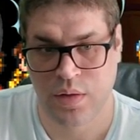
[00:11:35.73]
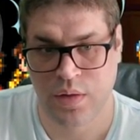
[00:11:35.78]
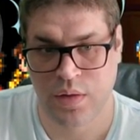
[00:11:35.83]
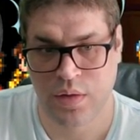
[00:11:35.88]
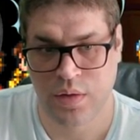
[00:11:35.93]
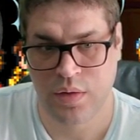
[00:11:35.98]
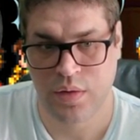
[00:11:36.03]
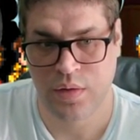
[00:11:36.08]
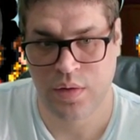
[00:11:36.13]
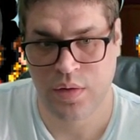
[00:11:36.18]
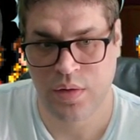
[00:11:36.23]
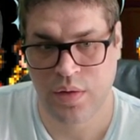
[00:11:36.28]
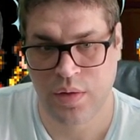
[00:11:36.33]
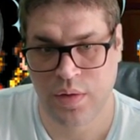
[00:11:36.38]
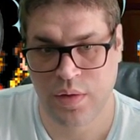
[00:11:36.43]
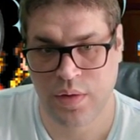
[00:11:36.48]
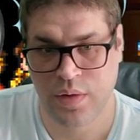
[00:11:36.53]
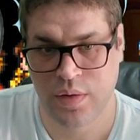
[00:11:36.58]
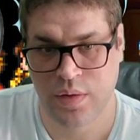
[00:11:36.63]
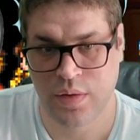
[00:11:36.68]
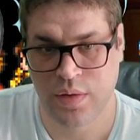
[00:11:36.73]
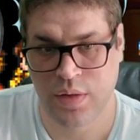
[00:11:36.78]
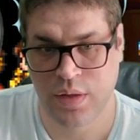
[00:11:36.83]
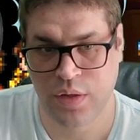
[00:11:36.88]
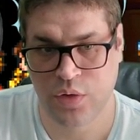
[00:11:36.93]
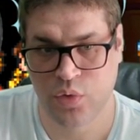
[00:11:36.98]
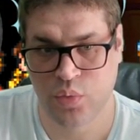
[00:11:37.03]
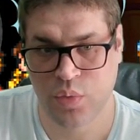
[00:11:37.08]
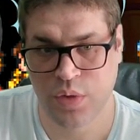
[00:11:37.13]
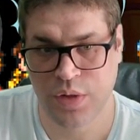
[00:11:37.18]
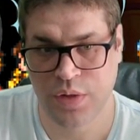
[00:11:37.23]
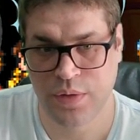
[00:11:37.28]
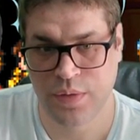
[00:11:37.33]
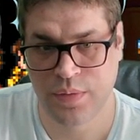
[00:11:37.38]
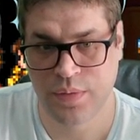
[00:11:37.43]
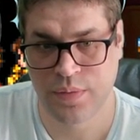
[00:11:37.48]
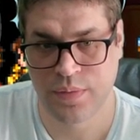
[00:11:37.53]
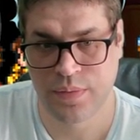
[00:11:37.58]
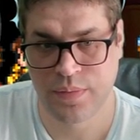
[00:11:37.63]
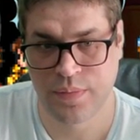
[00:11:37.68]
And the last one.
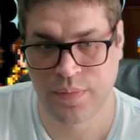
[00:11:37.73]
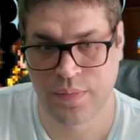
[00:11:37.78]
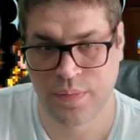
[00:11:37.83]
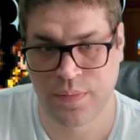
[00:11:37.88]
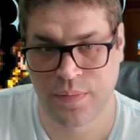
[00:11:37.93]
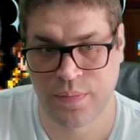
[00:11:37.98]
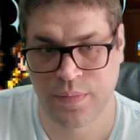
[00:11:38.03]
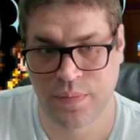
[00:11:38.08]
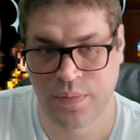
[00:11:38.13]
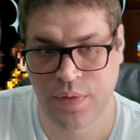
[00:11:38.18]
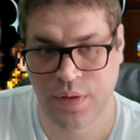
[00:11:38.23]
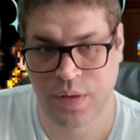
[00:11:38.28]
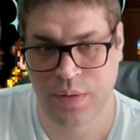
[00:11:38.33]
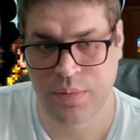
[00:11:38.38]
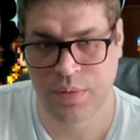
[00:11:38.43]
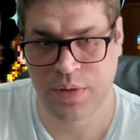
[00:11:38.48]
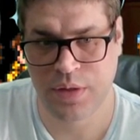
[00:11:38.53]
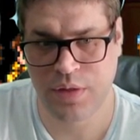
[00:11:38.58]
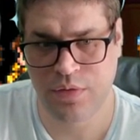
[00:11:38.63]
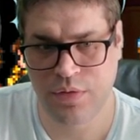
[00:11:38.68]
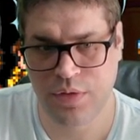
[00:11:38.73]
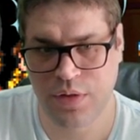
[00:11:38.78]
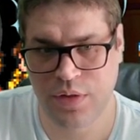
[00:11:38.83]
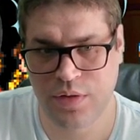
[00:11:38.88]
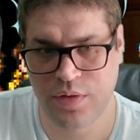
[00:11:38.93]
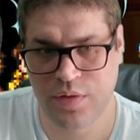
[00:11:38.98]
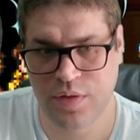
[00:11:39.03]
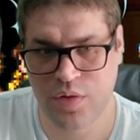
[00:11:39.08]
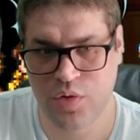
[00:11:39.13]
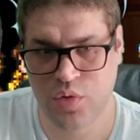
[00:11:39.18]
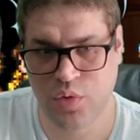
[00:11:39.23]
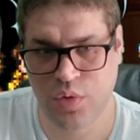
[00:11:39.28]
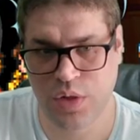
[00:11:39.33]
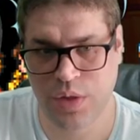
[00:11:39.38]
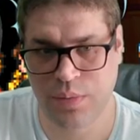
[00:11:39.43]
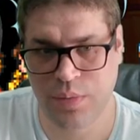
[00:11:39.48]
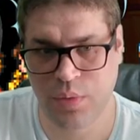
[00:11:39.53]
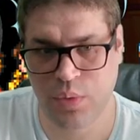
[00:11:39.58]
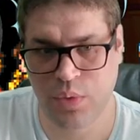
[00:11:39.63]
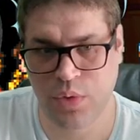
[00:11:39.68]
I believe the central
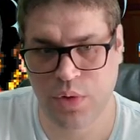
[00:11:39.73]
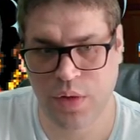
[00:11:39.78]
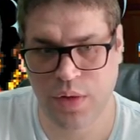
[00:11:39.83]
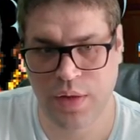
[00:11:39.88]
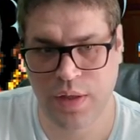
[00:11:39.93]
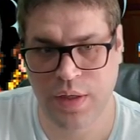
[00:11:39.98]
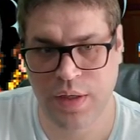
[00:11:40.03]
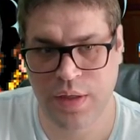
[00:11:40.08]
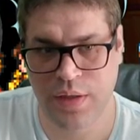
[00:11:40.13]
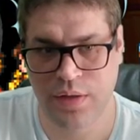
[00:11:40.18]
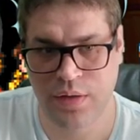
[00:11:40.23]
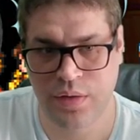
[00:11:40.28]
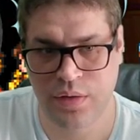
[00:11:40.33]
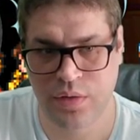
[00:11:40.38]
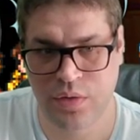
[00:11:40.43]
enemy will not die,